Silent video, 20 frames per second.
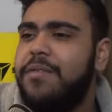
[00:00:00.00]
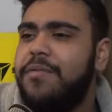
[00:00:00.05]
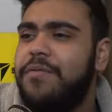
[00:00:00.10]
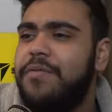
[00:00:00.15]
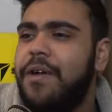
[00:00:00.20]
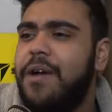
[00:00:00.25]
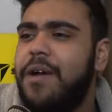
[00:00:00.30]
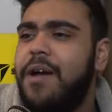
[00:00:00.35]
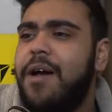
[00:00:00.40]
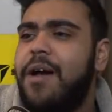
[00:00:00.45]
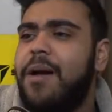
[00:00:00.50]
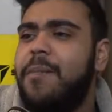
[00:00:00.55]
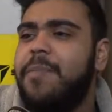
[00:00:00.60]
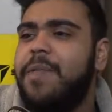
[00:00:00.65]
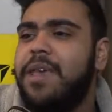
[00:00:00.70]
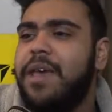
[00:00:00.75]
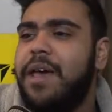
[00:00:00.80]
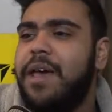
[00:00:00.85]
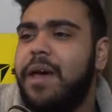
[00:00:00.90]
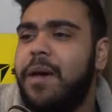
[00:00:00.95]
From
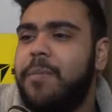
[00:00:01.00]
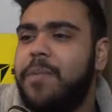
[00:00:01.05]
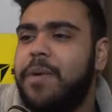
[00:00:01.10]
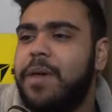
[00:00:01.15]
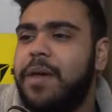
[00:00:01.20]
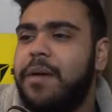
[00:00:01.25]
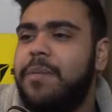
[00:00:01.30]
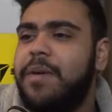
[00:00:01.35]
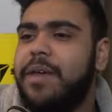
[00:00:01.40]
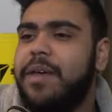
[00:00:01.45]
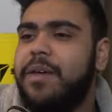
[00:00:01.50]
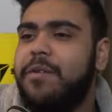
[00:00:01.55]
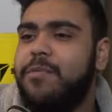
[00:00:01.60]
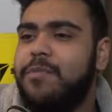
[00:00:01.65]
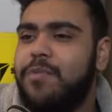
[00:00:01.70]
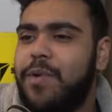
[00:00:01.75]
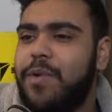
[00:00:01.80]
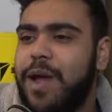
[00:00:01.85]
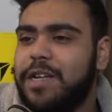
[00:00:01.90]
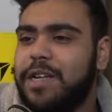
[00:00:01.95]
the upcoming
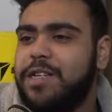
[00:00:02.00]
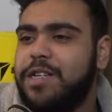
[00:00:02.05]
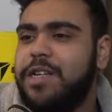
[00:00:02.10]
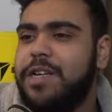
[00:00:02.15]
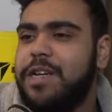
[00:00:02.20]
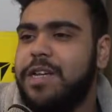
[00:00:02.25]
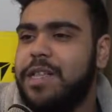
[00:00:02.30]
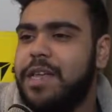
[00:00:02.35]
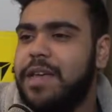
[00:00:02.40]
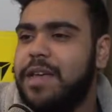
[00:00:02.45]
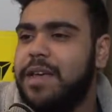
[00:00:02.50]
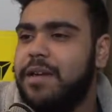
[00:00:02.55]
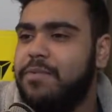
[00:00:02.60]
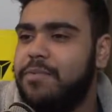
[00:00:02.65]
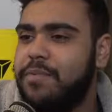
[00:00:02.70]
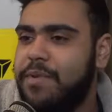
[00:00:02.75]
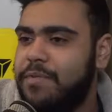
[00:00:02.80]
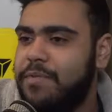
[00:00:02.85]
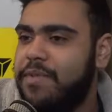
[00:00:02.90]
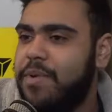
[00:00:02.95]
Ratchet and Clank
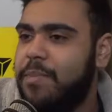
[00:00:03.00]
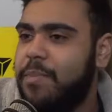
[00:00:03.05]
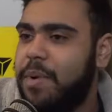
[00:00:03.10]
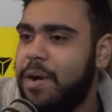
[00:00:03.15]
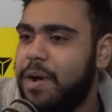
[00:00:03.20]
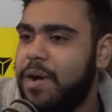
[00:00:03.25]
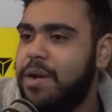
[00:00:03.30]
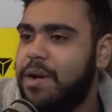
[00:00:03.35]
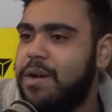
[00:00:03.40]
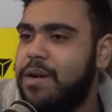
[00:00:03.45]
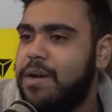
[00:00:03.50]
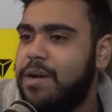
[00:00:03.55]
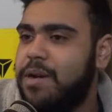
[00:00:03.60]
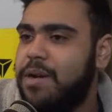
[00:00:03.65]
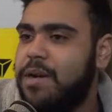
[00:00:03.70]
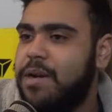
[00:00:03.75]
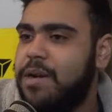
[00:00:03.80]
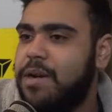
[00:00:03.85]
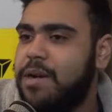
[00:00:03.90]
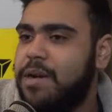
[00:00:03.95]
Rift Apart.
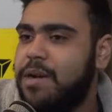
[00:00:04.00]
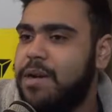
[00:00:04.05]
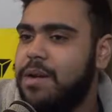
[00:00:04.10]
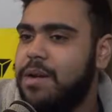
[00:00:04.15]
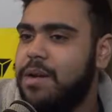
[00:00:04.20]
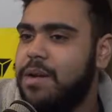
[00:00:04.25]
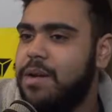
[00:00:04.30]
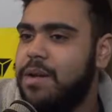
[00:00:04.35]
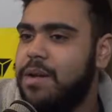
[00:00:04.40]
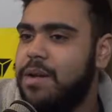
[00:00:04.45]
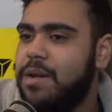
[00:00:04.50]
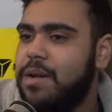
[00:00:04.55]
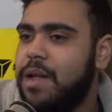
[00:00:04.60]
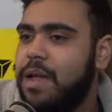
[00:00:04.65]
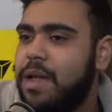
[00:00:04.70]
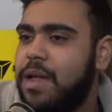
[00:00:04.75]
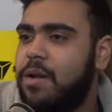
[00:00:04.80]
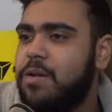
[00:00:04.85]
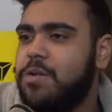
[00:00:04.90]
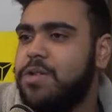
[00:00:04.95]

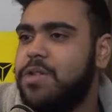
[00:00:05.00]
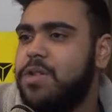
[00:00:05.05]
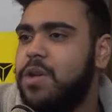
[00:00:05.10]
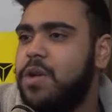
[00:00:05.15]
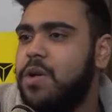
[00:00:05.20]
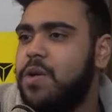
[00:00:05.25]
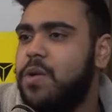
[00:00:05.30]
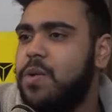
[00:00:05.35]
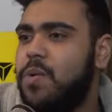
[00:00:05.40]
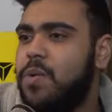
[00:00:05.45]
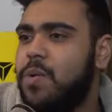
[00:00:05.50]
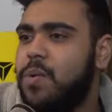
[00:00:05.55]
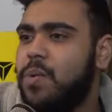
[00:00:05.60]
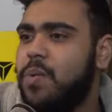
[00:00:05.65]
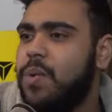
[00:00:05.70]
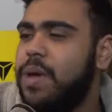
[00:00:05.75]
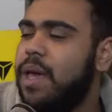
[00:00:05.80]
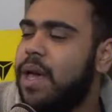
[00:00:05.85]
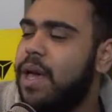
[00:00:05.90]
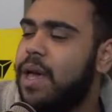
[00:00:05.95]
And also,
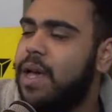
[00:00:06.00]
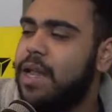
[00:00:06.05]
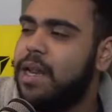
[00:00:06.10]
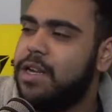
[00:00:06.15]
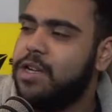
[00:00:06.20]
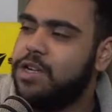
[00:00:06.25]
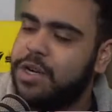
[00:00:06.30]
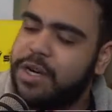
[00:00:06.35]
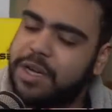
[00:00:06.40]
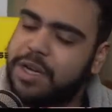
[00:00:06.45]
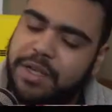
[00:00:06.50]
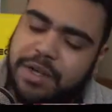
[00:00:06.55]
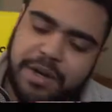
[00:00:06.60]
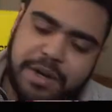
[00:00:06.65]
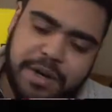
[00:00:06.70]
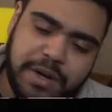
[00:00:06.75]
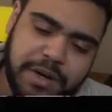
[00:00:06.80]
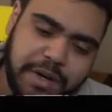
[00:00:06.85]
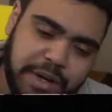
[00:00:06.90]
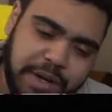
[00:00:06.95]
we got a trailer
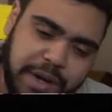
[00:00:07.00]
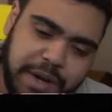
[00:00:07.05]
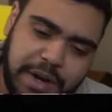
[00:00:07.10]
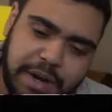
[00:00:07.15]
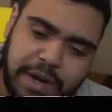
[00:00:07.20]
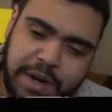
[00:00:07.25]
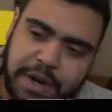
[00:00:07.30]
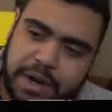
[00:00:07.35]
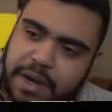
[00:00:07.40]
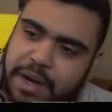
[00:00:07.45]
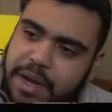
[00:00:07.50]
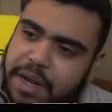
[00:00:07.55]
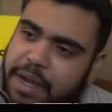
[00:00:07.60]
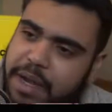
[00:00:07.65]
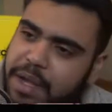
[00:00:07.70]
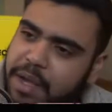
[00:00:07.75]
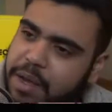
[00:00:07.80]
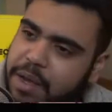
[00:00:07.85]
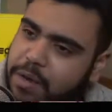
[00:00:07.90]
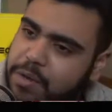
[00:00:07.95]
earlier.
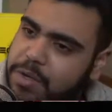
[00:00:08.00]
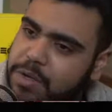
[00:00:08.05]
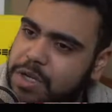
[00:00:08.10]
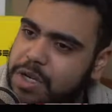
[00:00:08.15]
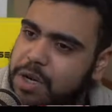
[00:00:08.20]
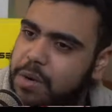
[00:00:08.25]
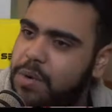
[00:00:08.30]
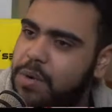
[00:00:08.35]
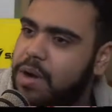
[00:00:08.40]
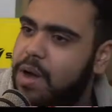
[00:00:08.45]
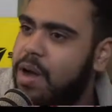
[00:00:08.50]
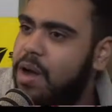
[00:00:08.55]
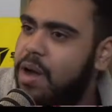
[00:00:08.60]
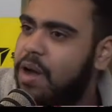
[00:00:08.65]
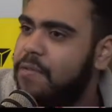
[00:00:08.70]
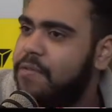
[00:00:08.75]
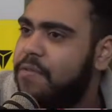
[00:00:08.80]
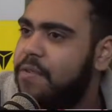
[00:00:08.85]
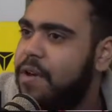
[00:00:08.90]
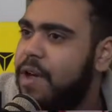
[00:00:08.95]
It was showing
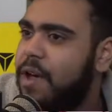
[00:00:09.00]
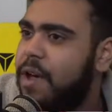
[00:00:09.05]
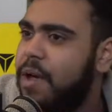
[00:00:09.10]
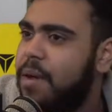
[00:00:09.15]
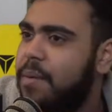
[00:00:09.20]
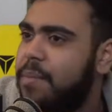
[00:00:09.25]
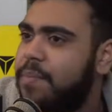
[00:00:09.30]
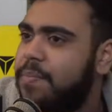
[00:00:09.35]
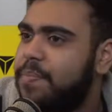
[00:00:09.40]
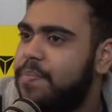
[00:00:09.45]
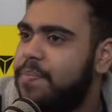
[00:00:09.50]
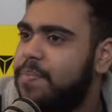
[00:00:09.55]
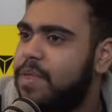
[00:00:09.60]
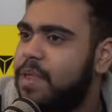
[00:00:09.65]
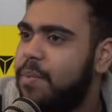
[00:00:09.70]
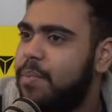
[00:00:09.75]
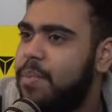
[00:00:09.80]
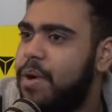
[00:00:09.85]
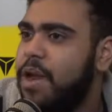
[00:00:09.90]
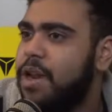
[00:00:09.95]
off
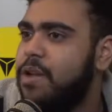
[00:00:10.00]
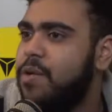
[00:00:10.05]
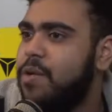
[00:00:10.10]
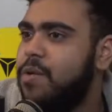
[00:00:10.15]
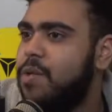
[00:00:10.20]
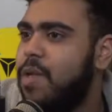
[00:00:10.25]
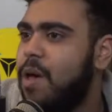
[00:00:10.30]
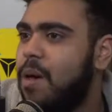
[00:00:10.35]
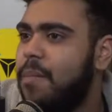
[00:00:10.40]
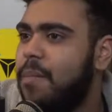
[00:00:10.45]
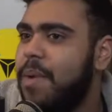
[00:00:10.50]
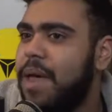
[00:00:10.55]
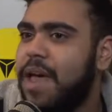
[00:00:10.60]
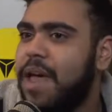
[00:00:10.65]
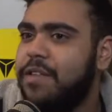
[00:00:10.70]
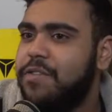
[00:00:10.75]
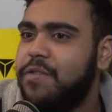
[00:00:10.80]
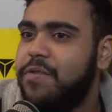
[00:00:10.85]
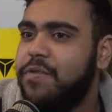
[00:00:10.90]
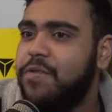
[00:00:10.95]
the brand new
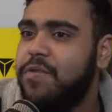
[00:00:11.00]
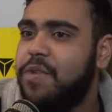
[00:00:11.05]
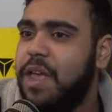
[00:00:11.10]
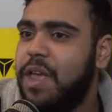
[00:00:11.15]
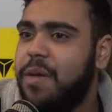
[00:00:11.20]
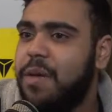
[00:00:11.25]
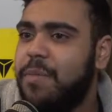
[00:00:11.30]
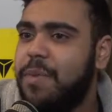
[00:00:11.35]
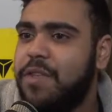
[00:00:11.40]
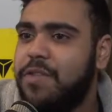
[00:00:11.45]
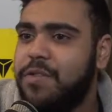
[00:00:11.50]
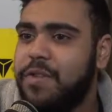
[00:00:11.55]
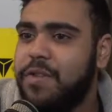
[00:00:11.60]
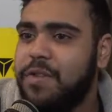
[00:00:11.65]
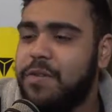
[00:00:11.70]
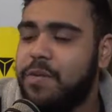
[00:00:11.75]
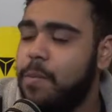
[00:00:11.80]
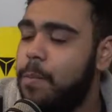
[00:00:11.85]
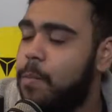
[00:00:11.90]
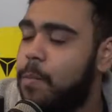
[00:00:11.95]
Lombax, whose name is
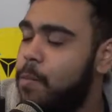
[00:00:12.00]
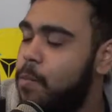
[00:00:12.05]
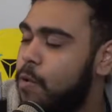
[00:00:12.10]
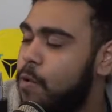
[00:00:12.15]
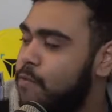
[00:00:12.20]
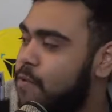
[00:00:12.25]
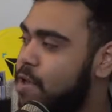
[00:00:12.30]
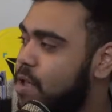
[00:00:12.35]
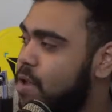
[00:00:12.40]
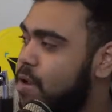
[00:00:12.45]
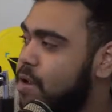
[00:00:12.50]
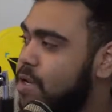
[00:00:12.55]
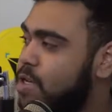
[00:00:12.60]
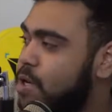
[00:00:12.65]
revealed to